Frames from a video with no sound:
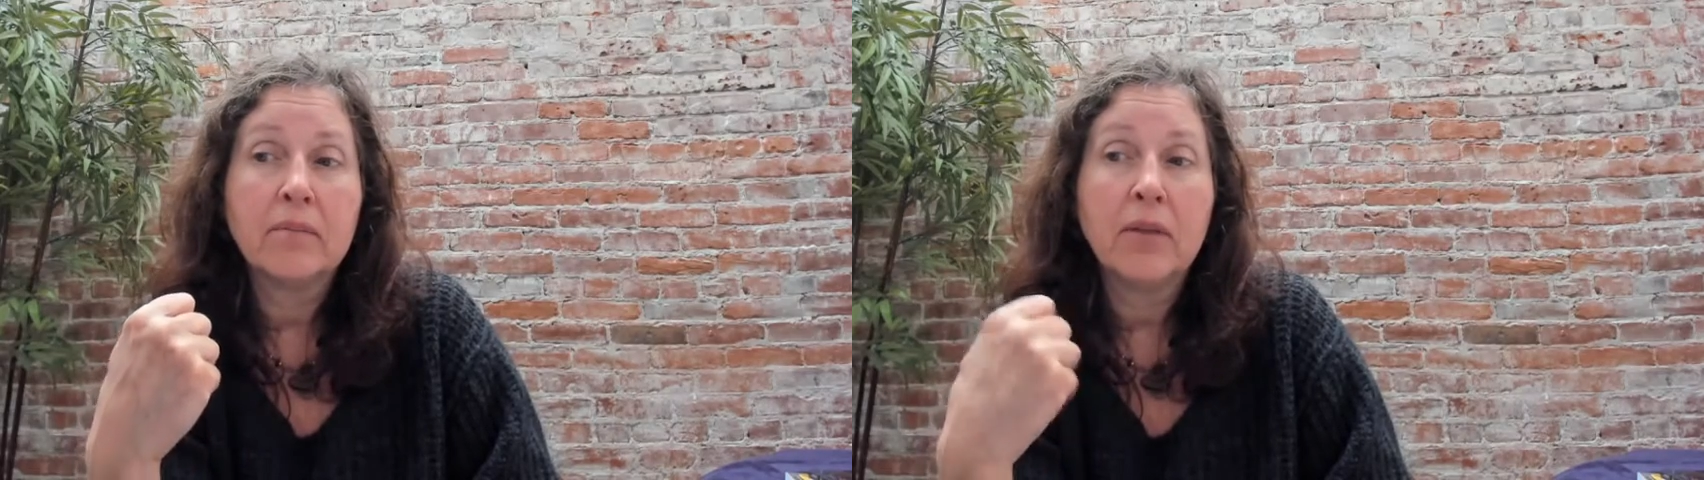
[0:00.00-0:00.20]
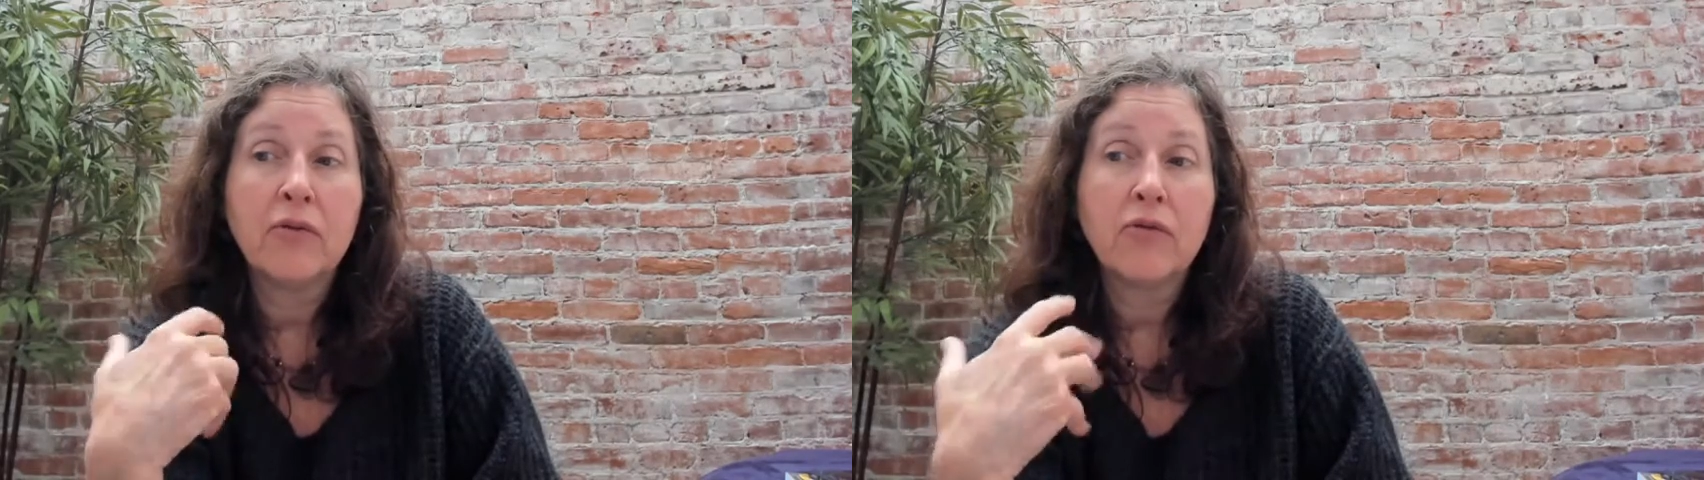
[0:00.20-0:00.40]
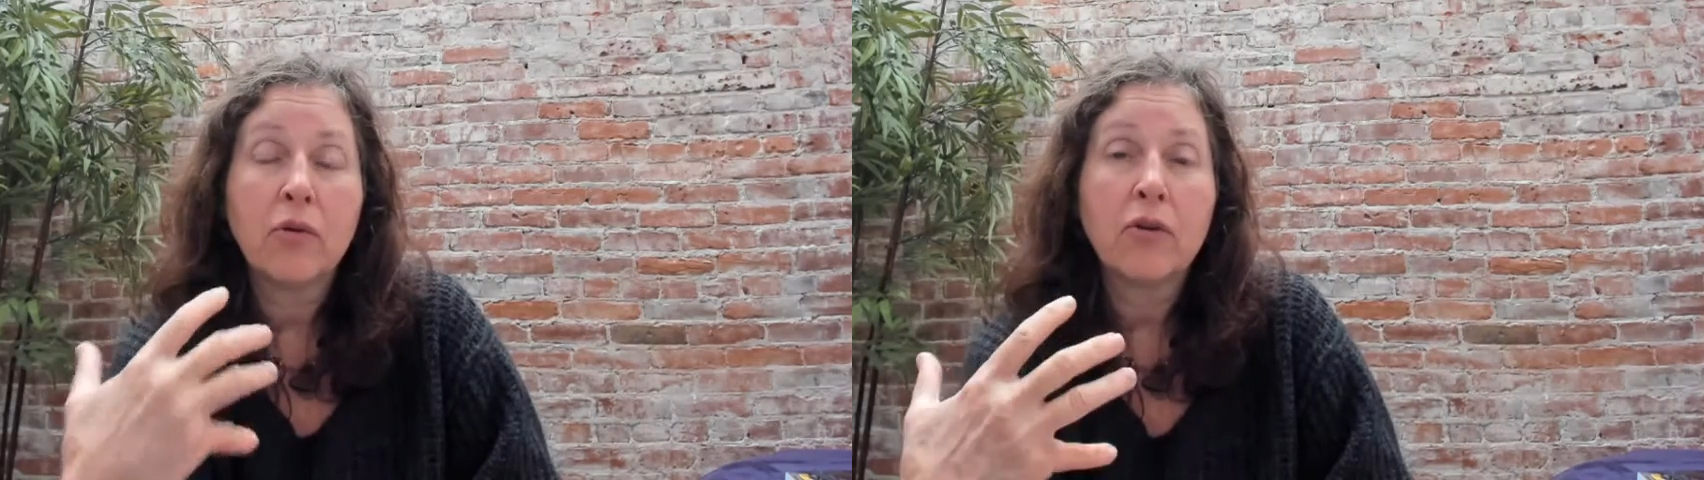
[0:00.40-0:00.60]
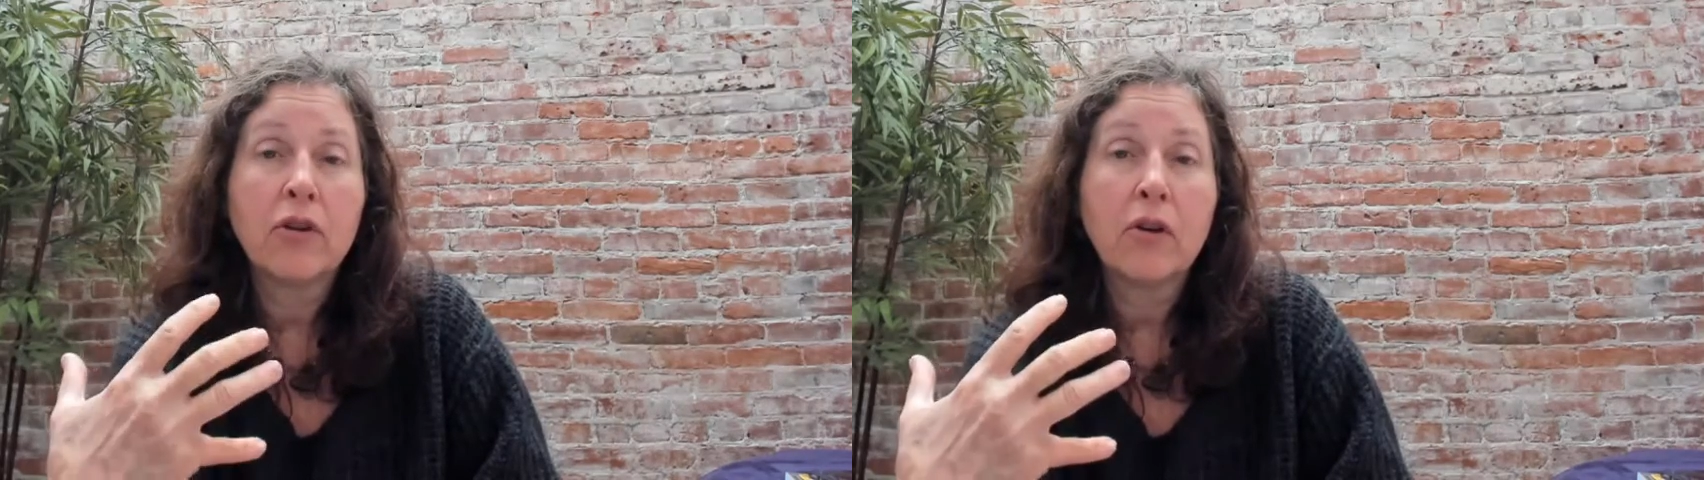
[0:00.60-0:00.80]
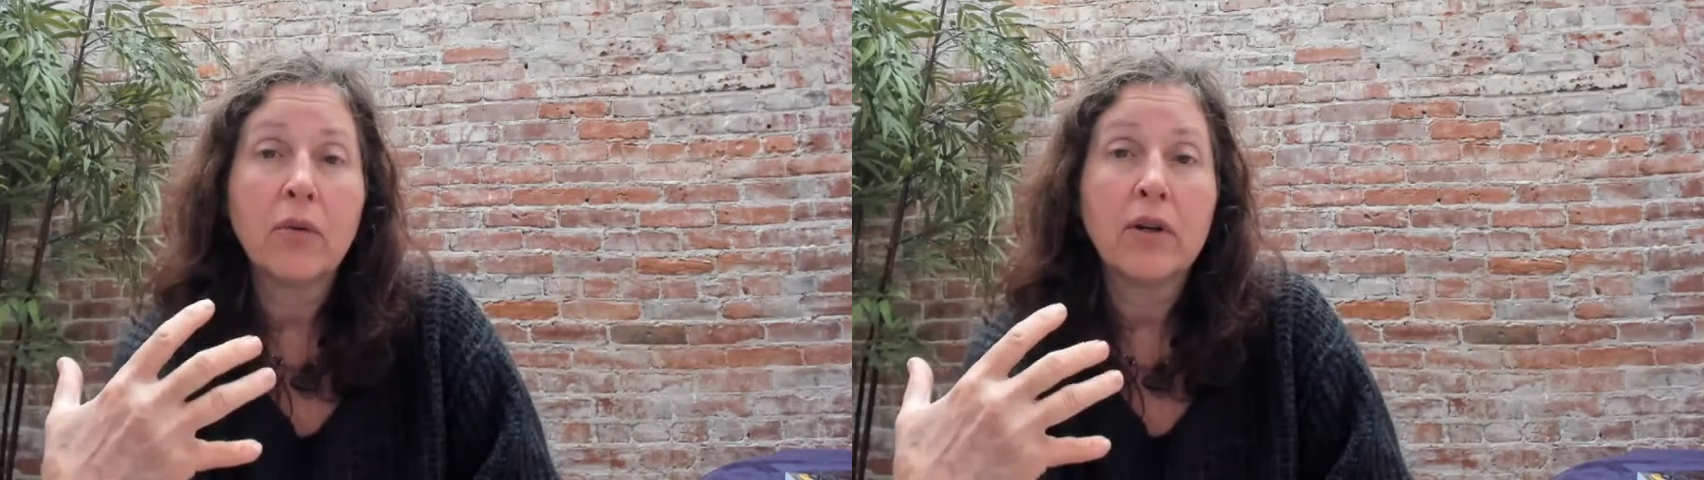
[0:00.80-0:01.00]
before you
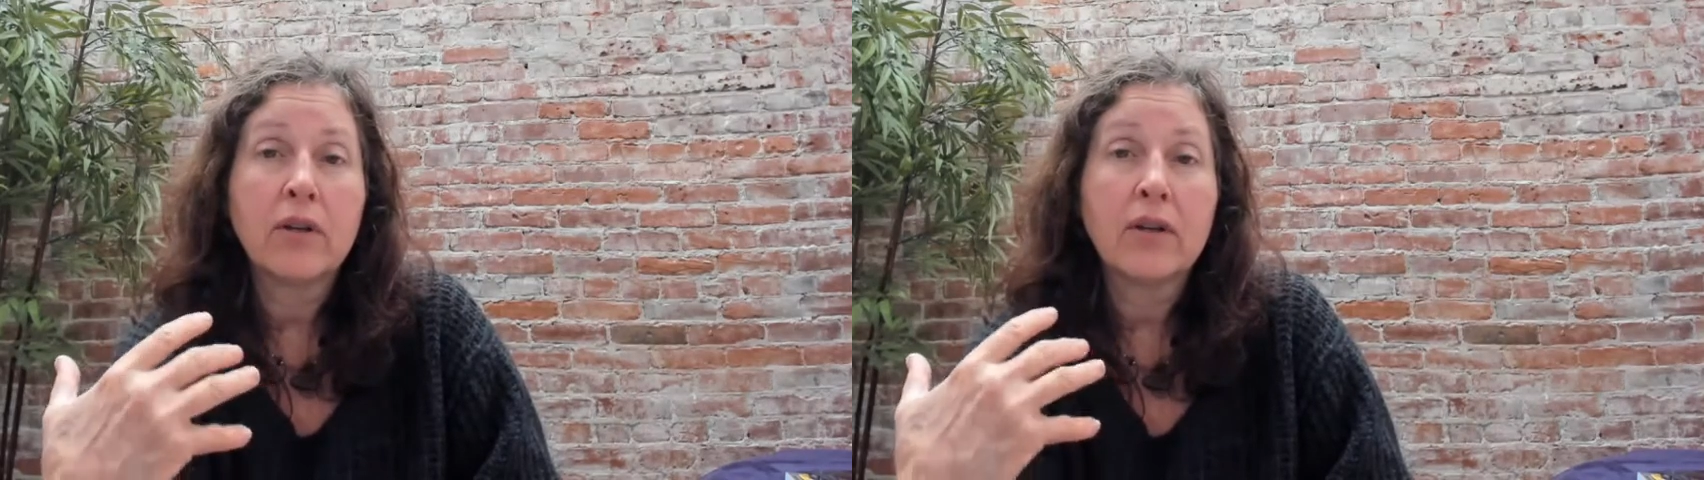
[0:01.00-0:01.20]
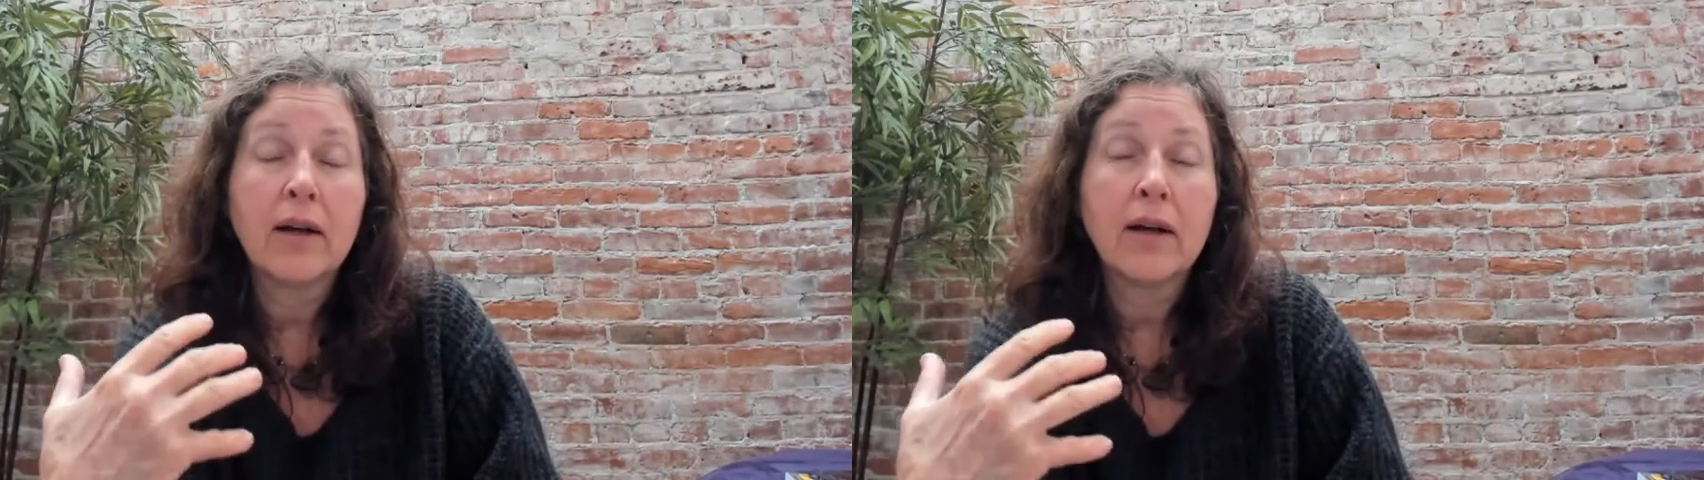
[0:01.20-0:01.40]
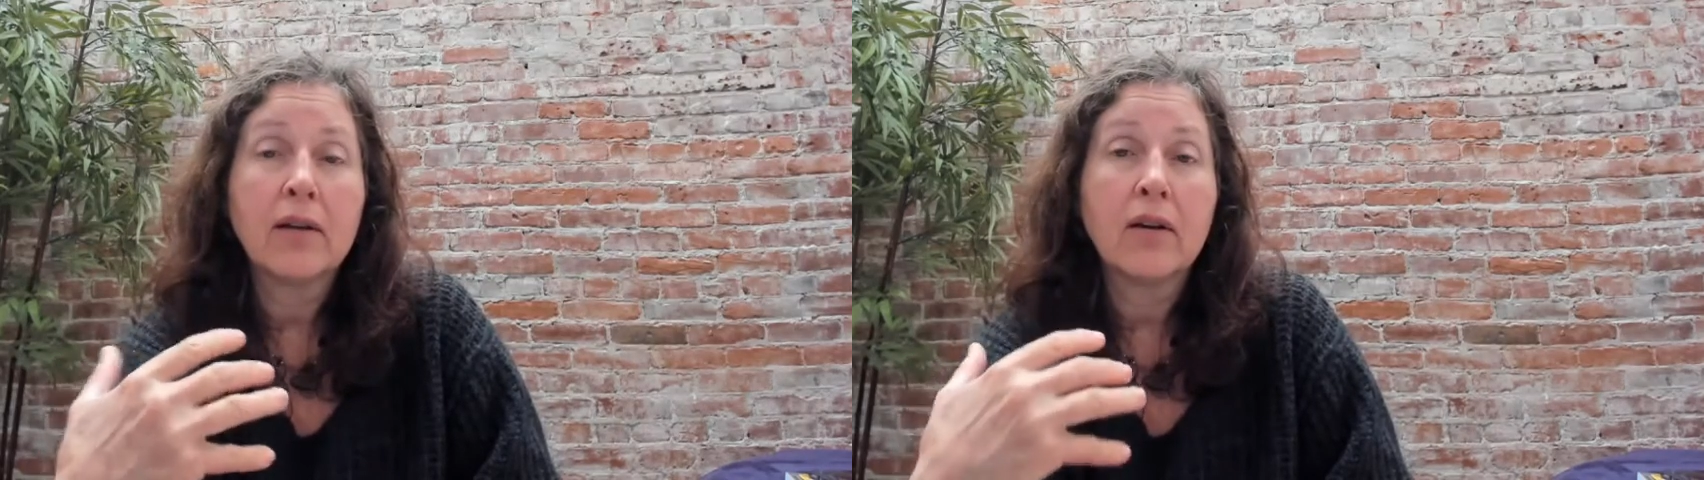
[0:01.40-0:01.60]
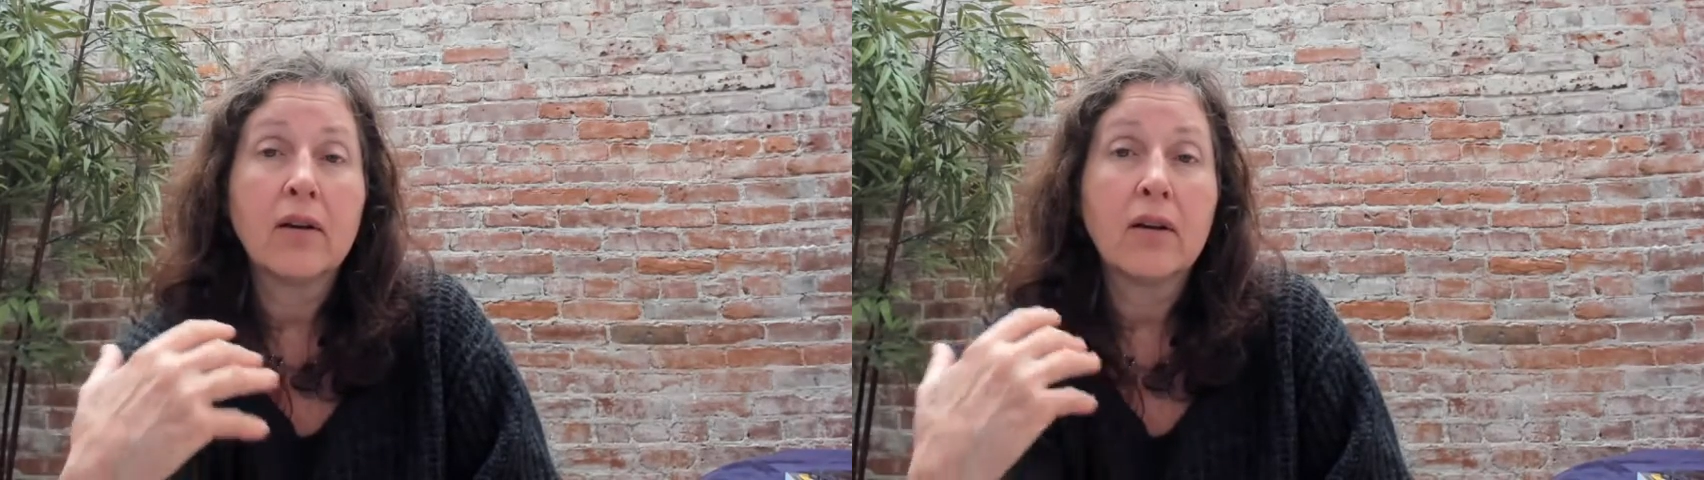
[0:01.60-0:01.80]
go into a dialogue